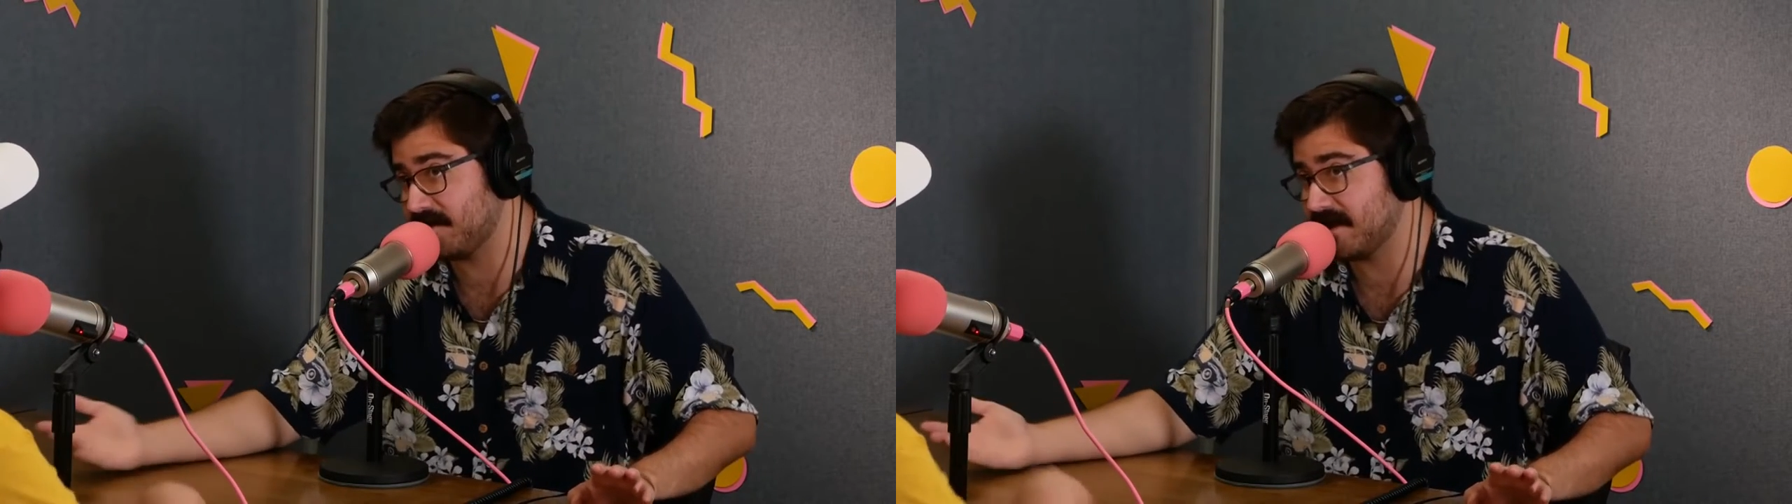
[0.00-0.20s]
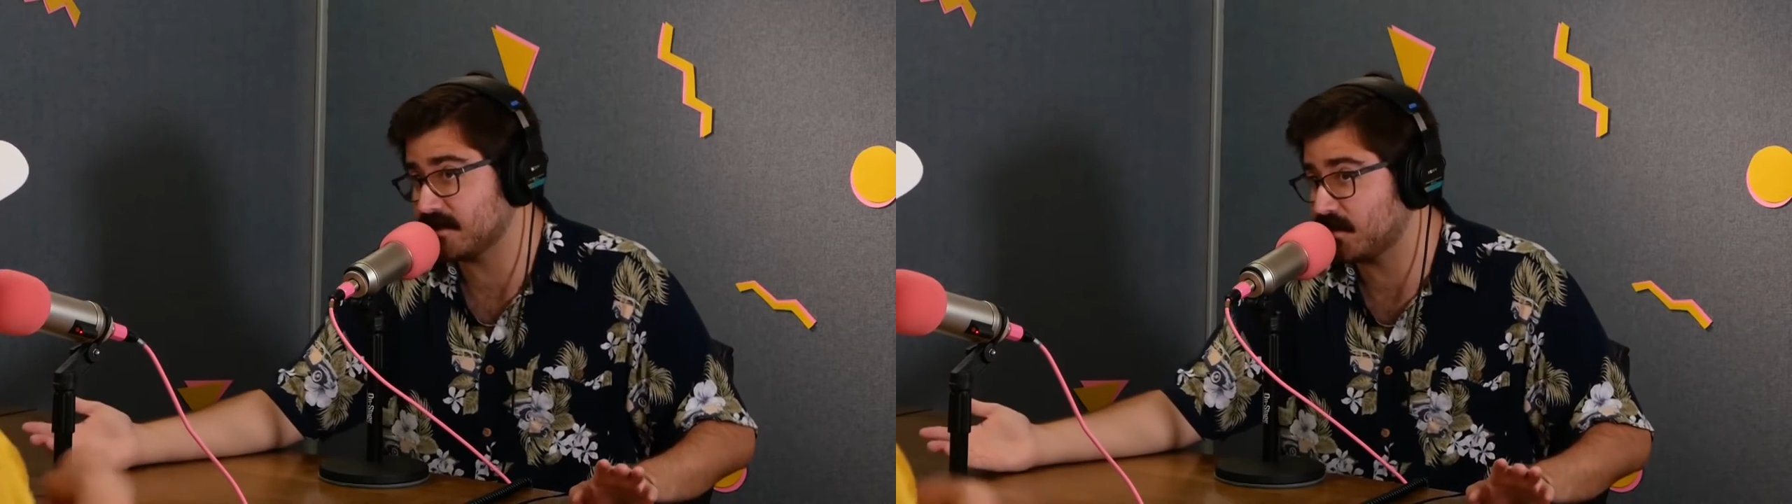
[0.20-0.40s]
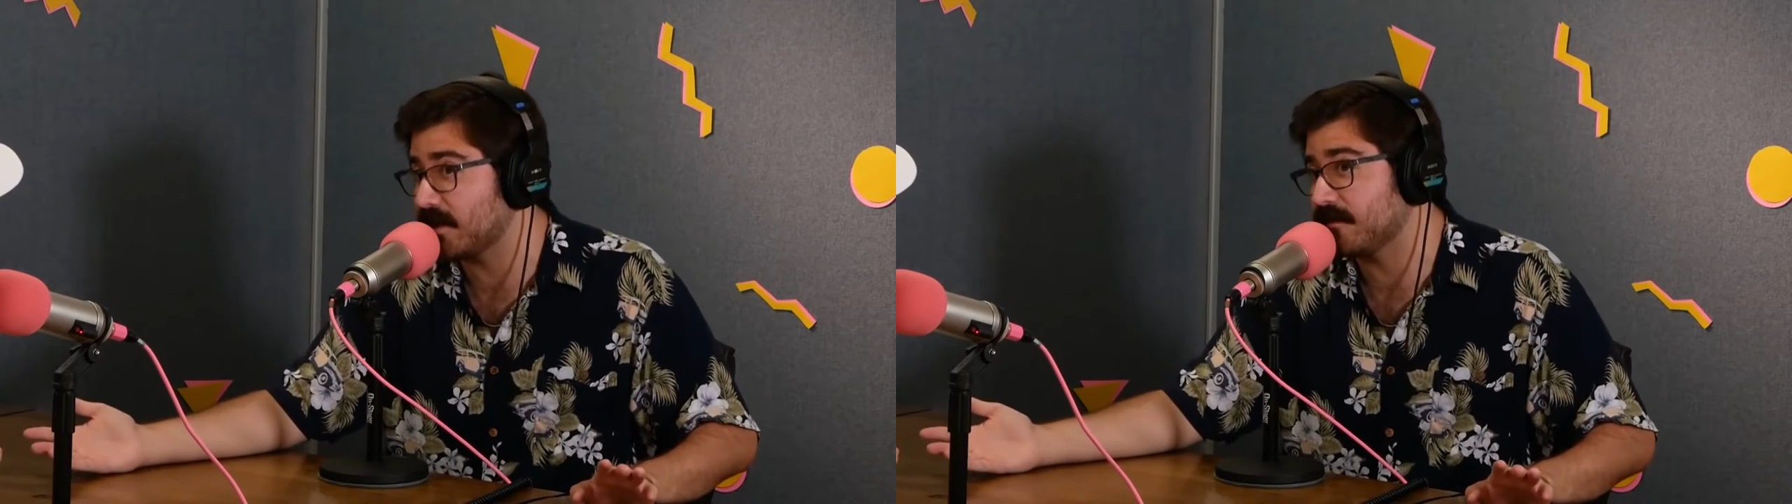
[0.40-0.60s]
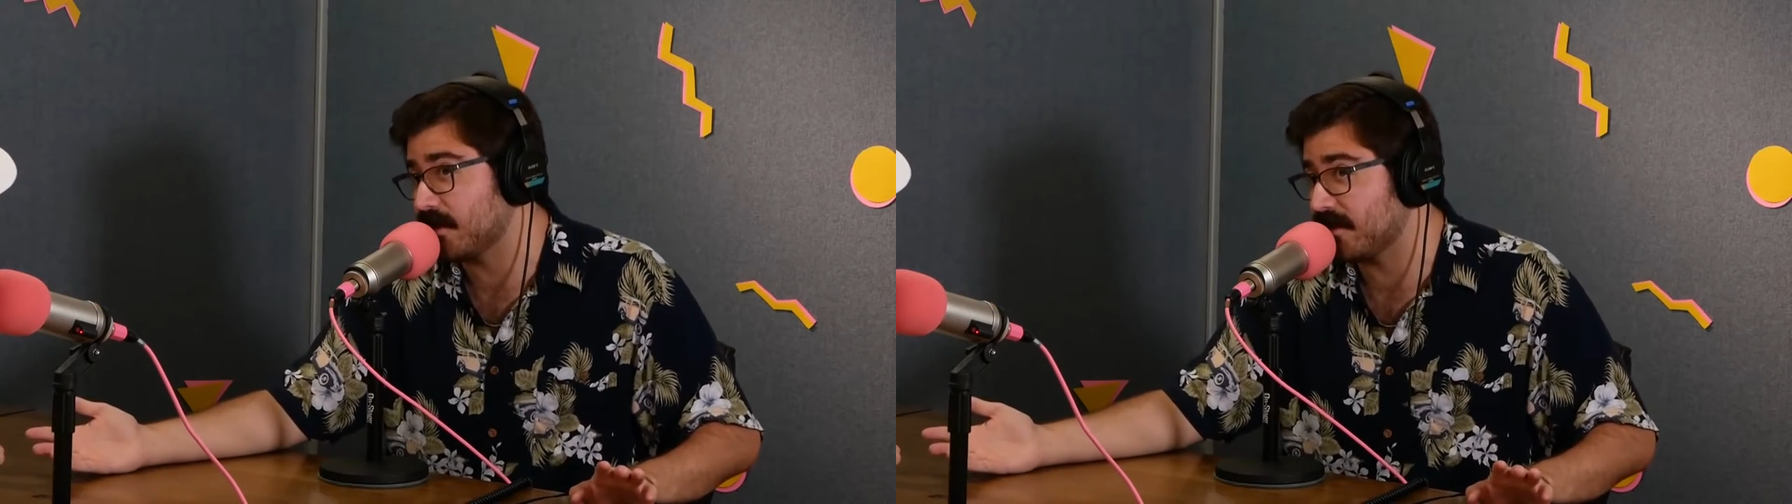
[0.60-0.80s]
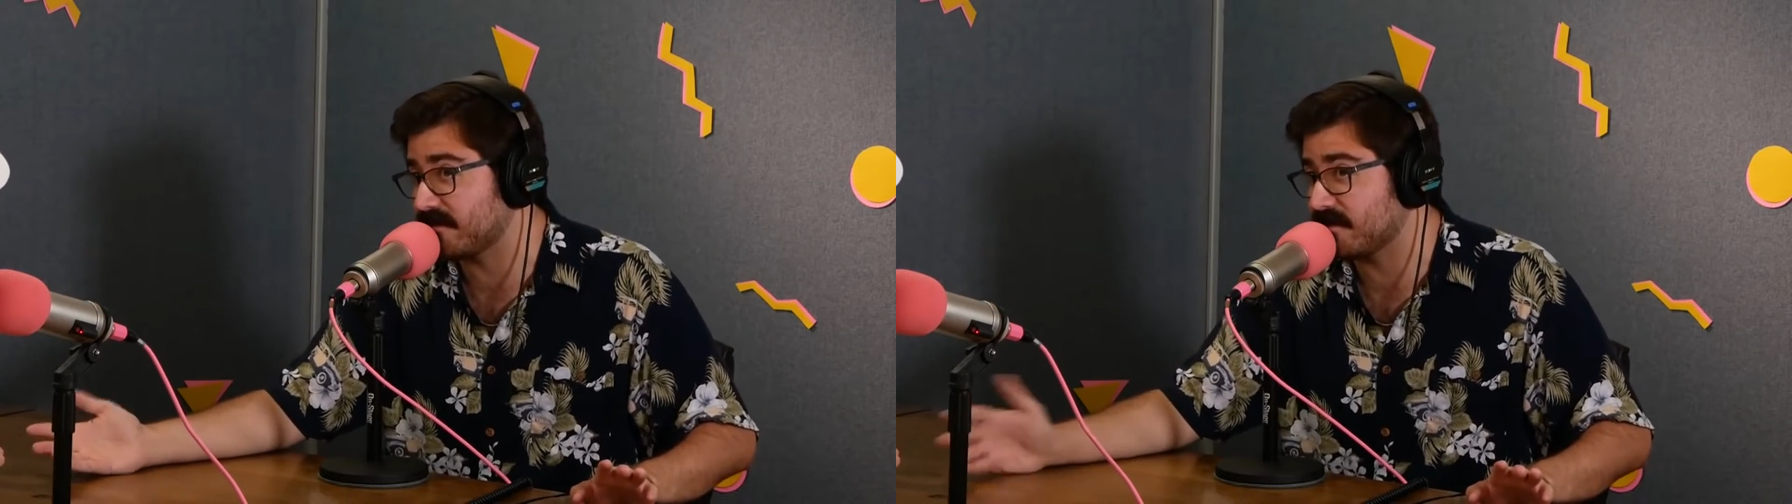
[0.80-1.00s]
It can be on Twitter
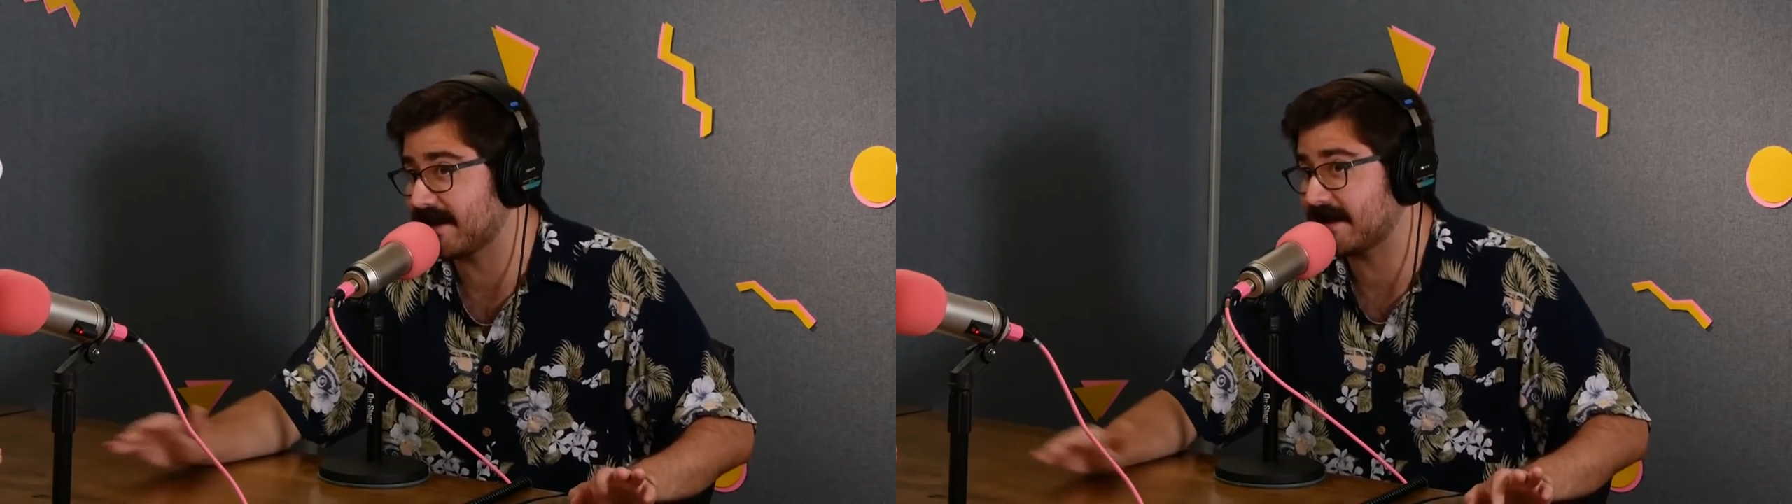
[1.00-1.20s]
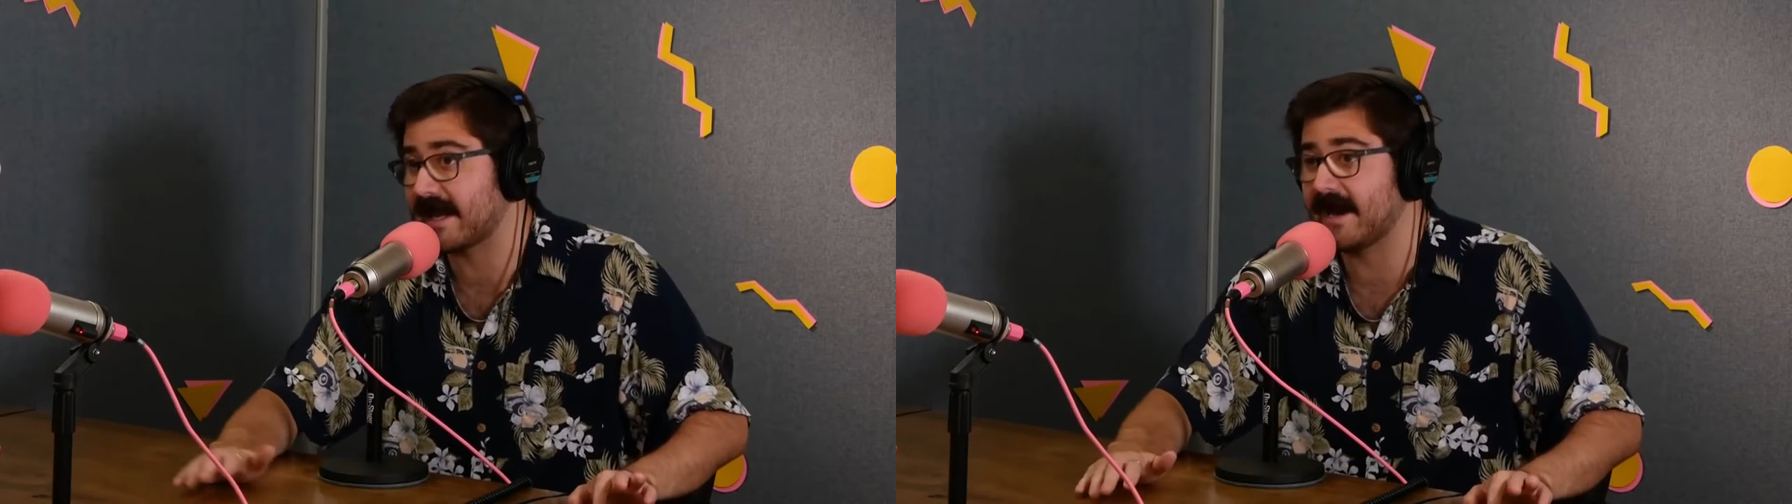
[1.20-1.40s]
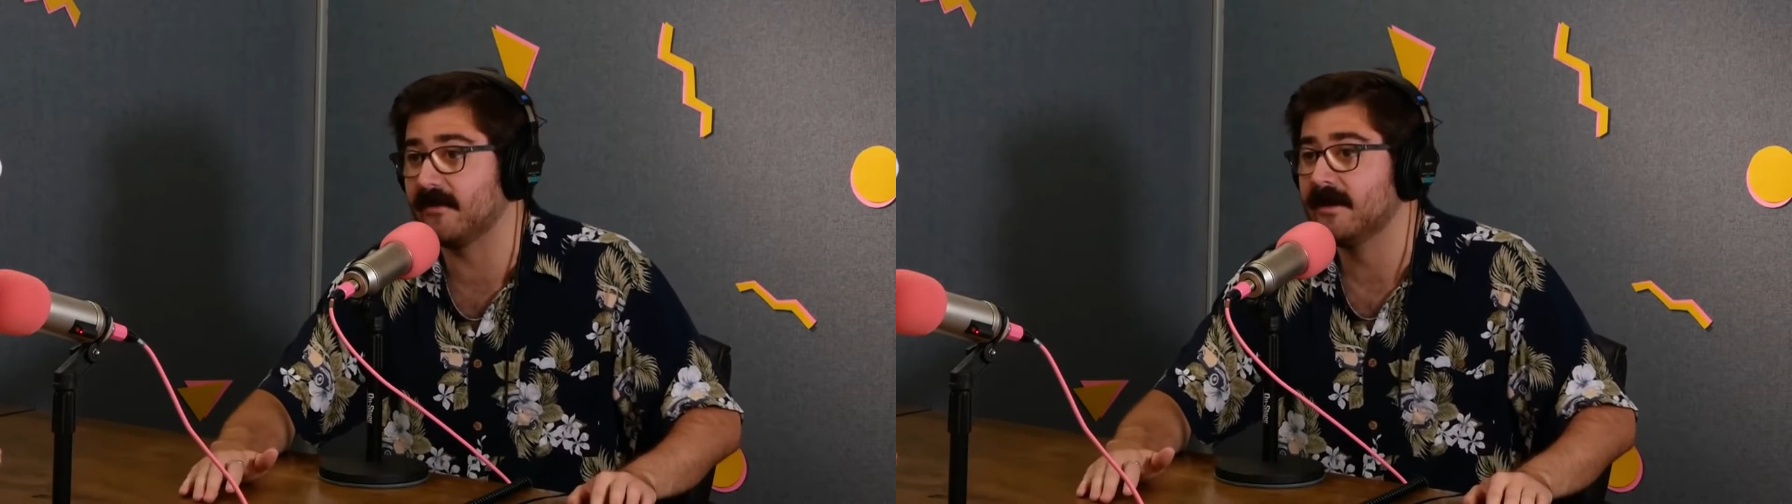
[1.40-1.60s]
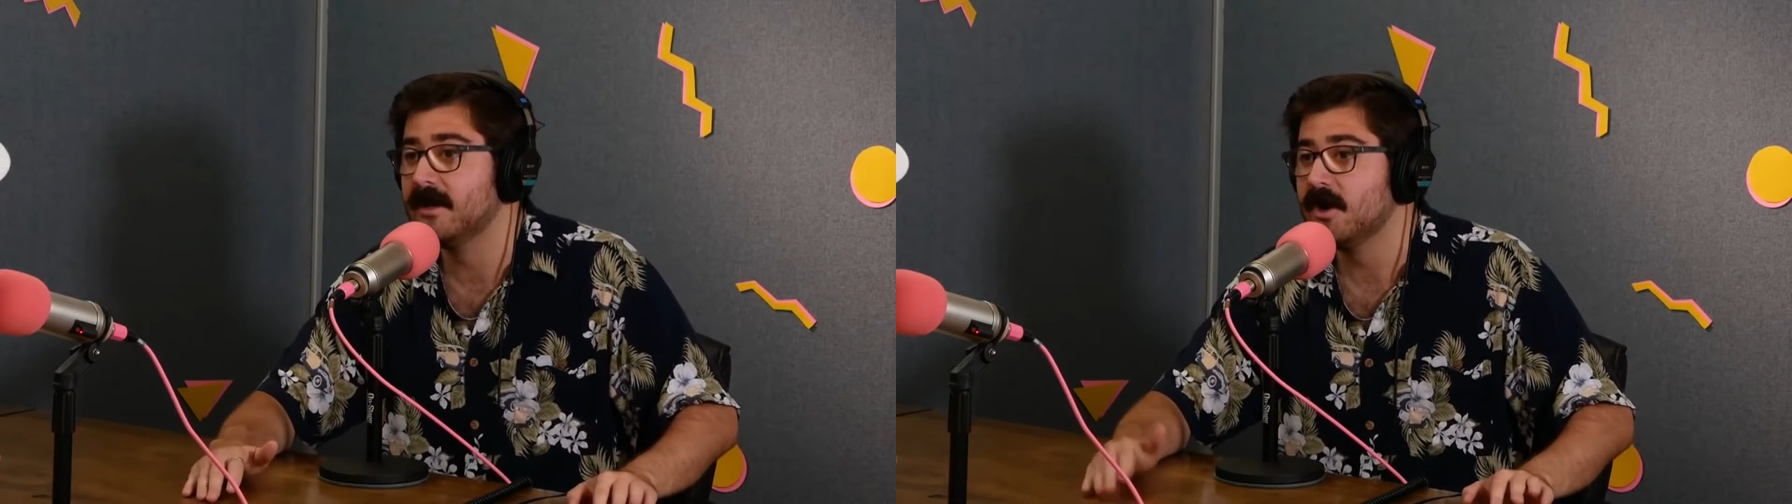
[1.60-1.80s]
if you don't have a Reddit account.